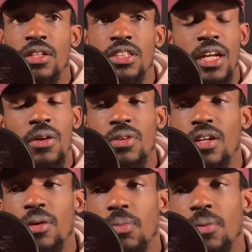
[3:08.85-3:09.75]
Shout out to
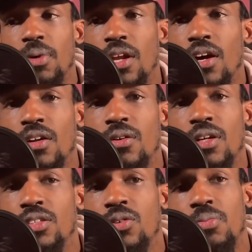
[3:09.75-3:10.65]
Olympia Milano.
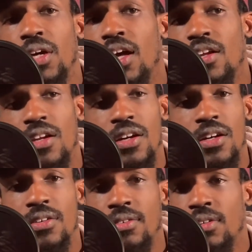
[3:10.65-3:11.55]
They showed me hella love.